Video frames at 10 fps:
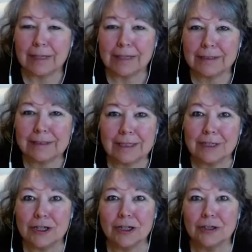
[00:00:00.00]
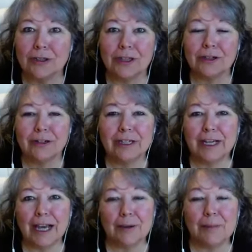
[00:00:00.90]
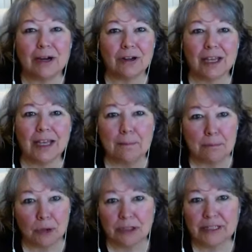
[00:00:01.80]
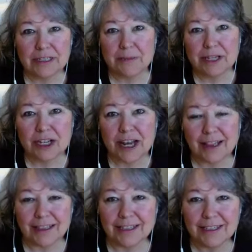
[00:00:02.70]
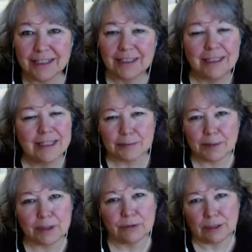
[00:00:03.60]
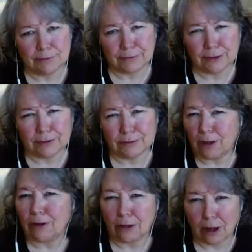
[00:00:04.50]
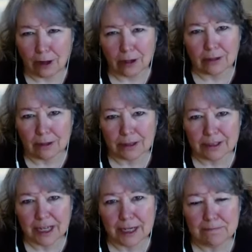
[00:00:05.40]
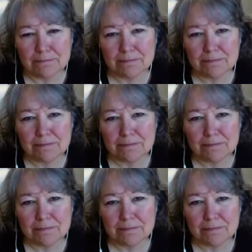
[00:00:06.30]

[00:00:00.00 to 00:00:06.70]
existential theory about multidimensionality has been around for a long, long time.